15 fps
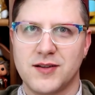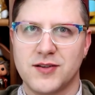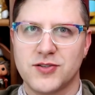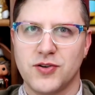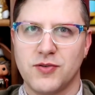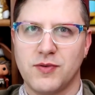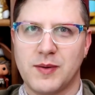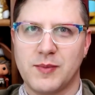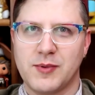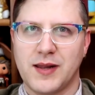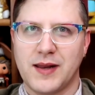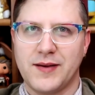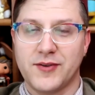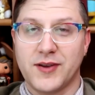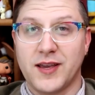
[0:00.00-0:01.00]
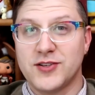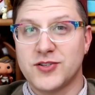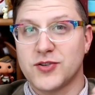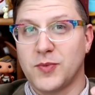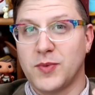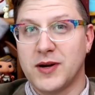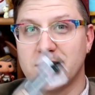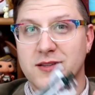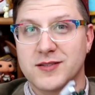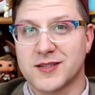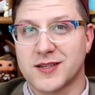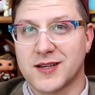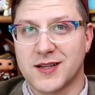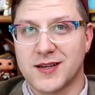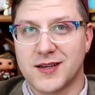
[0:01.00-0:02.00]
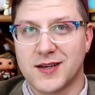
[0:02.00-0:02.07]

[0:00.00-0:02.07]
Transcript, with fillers: sure when I'm going to have occasion to wear this again